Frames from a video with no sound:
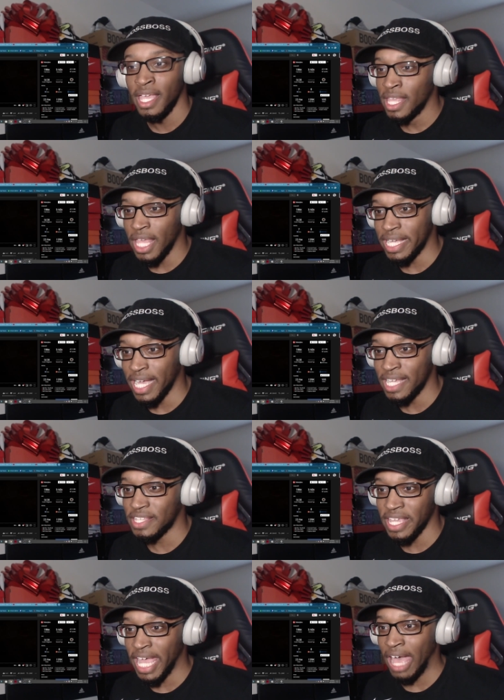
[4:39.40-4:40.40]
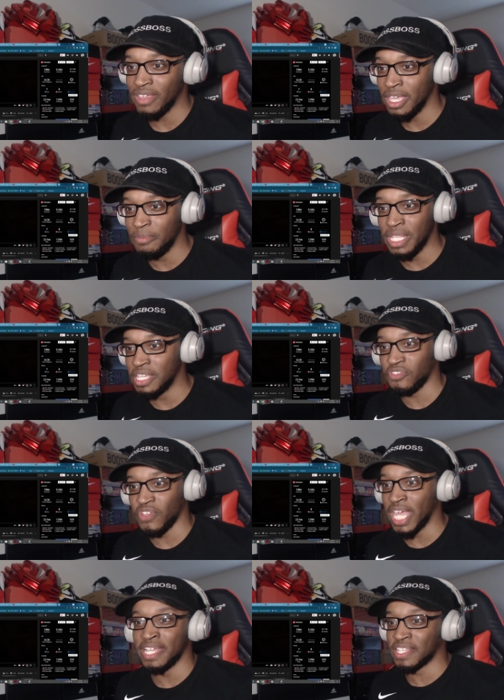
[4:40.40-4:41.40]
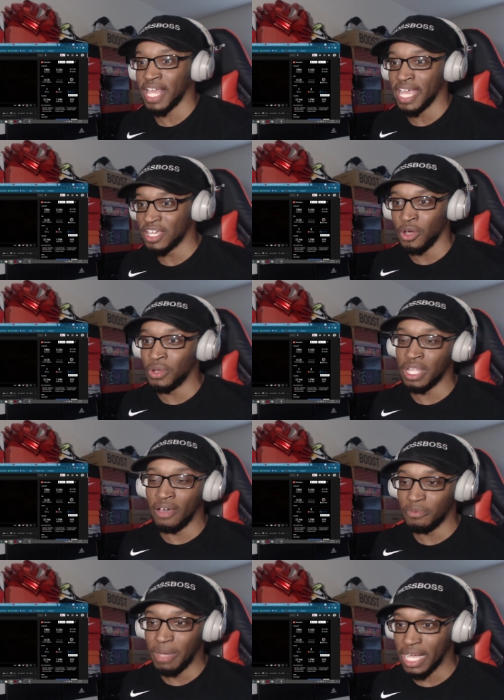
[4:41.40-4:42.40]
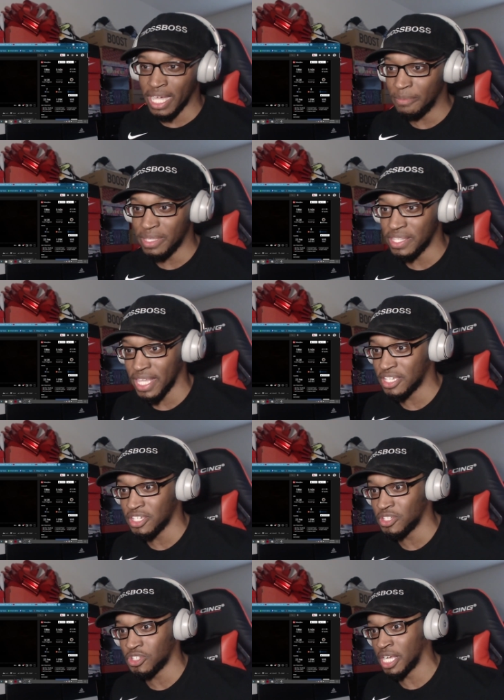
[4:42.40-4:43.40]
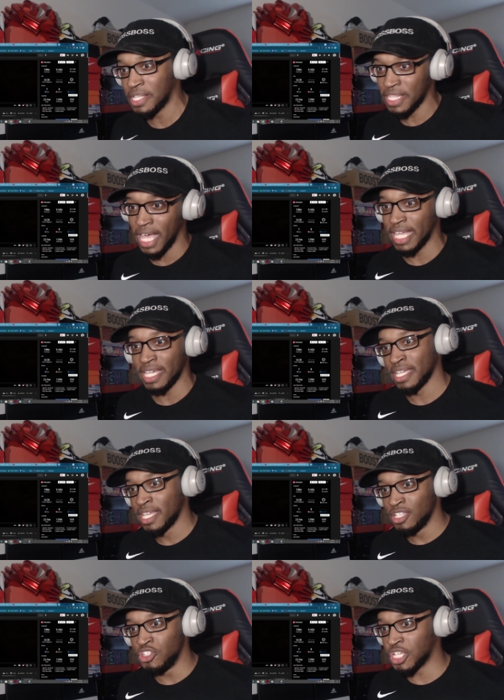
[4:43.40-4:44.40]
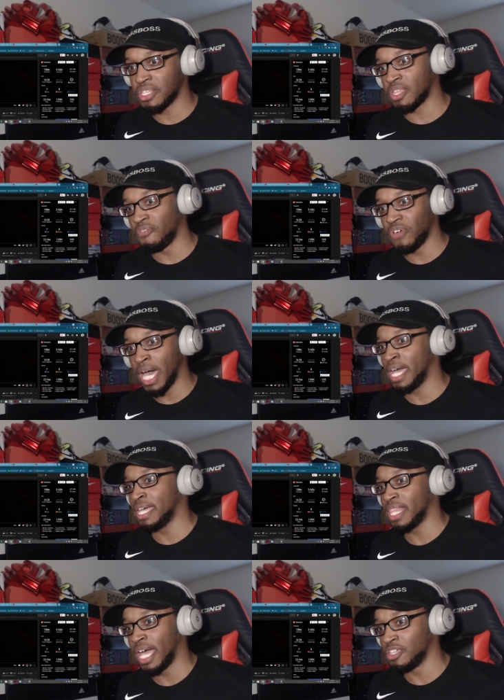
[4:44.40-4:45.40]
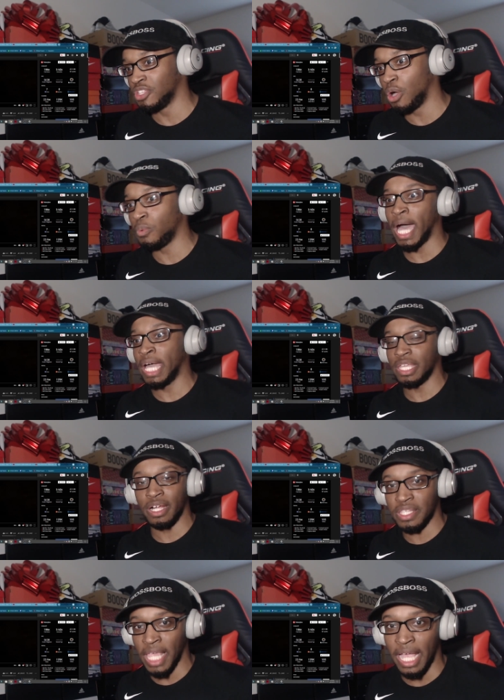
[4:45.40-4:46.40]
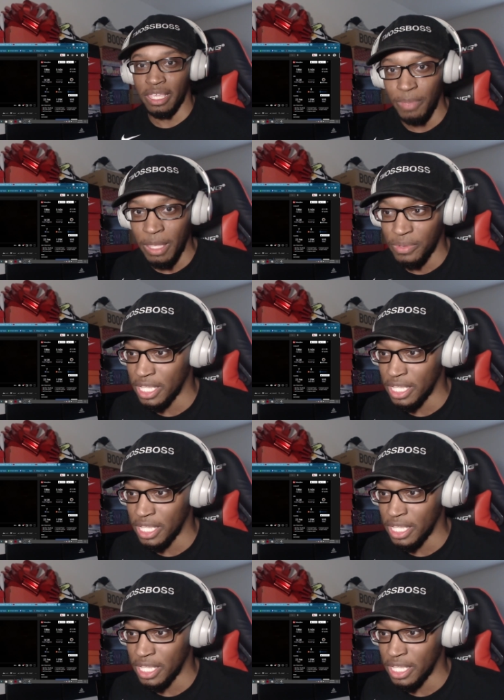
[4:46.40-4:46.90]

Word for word: Like, constantly having him and his fans, like, going off of my comment sections, trying to, like, justify, like, you know, why they're attacking people they